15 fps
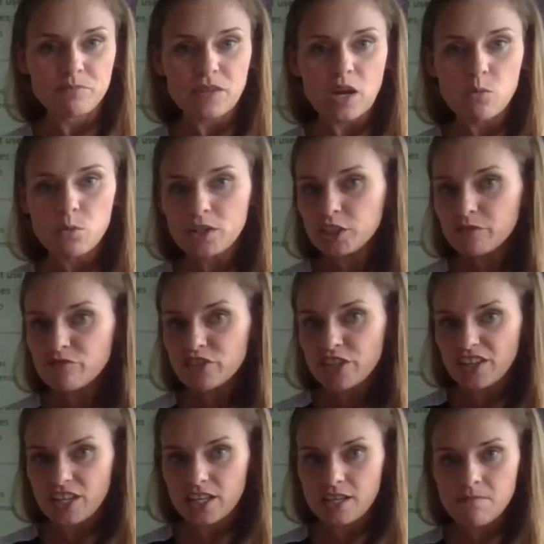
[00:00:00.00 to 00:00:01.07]
And when you've
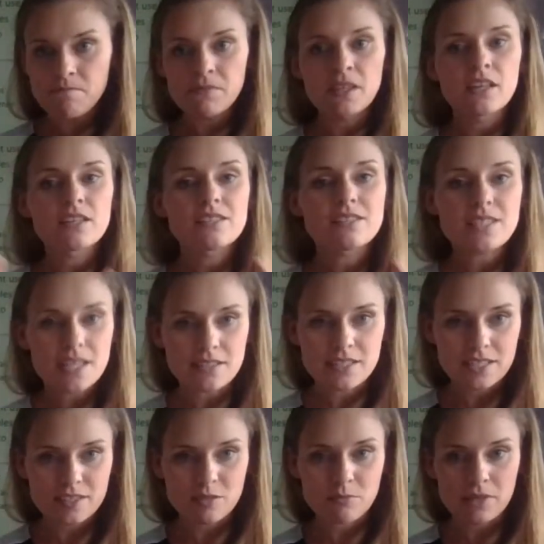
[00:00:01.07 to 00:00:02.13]
done it, send
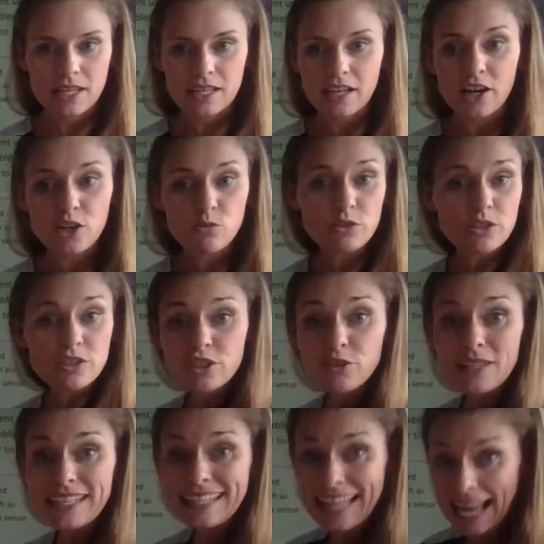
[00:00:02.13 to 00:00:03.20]
it to me. I don't want you
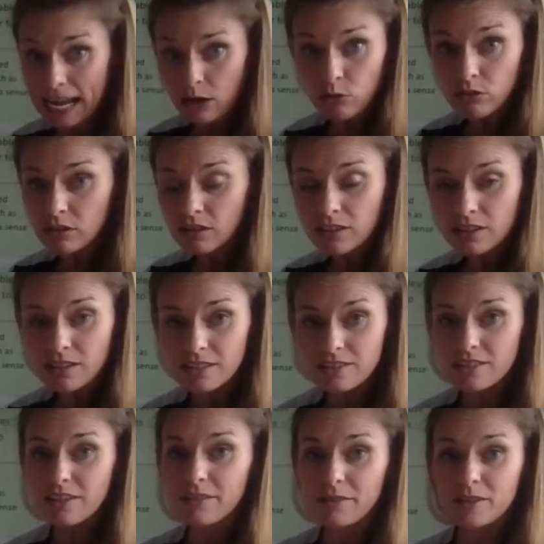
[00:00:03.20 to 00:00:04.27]
to do it now, because
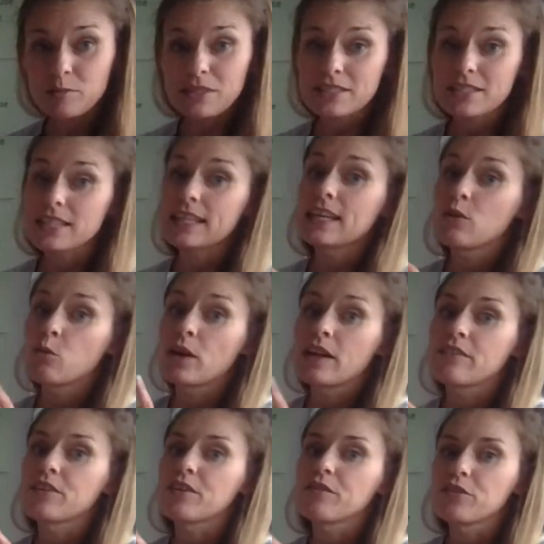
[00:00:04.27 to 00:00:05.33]
I'm going to be sitting here
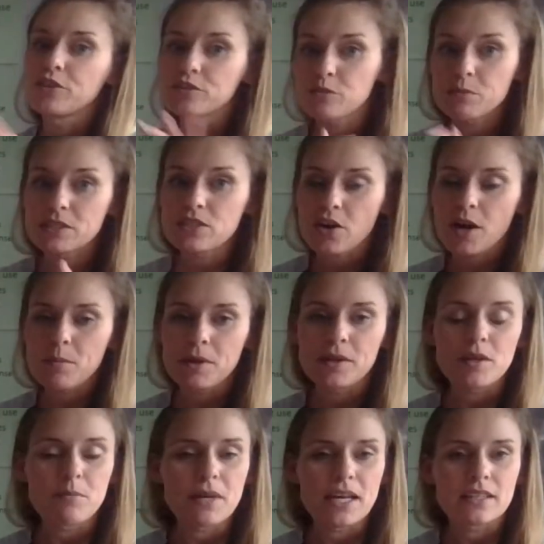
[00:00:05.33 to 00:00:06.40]
waiting for you to be typing
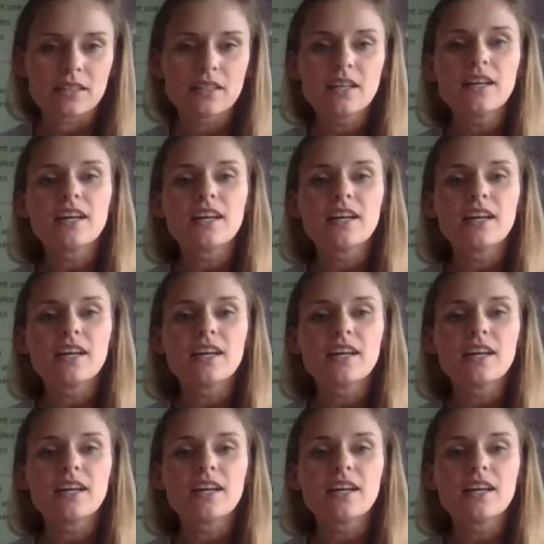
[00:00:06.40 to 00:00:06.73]
them in.